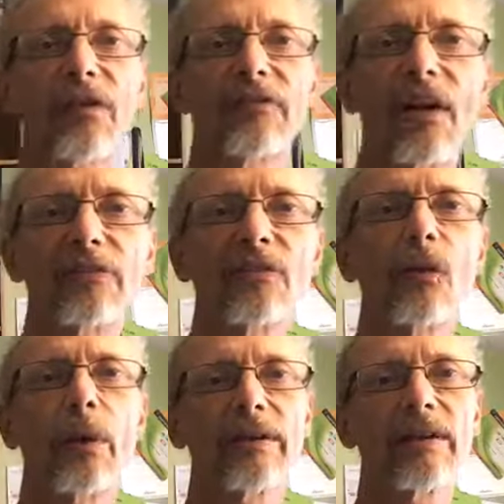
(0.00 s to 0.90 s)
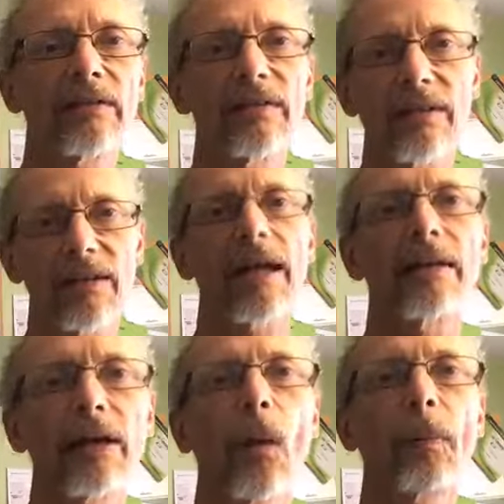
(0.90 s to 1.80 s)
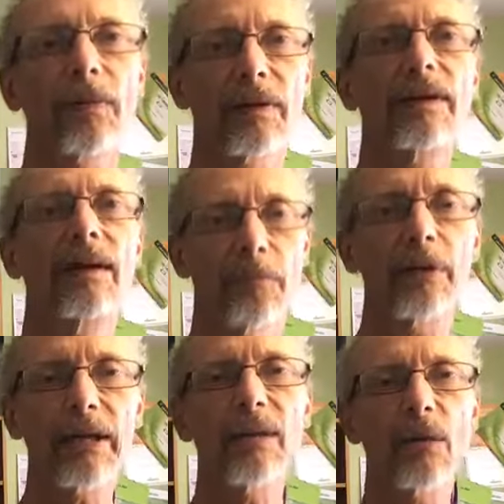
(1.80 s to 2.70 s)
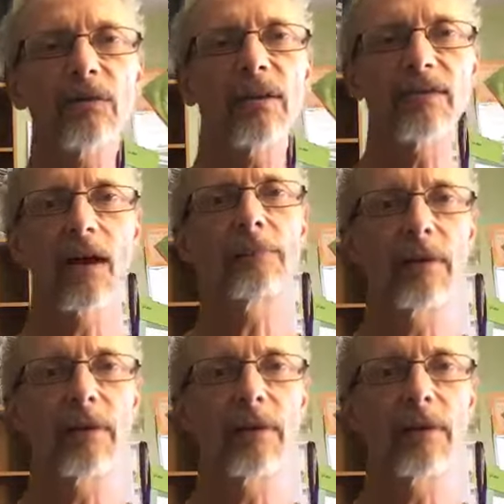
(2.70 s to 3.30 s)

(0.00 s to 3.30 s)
confessing your weaknesses, and, and, and openly bringing those things up.